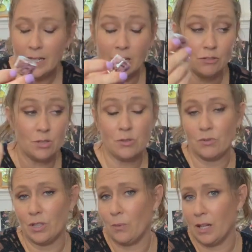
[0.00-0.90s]
It grows
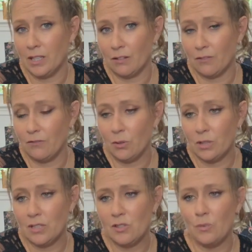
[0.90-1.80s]
really well here in
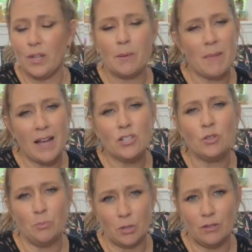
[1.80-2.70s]
Florida. So like
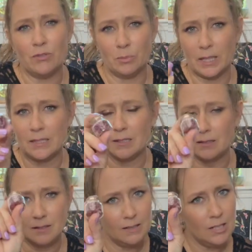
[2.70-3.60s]
magical, beautiful
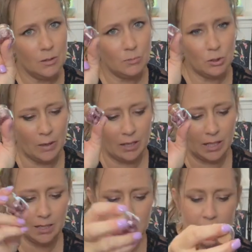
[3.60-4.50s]
places,
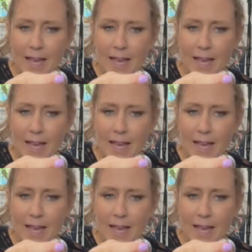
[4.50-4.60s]
Plumerias.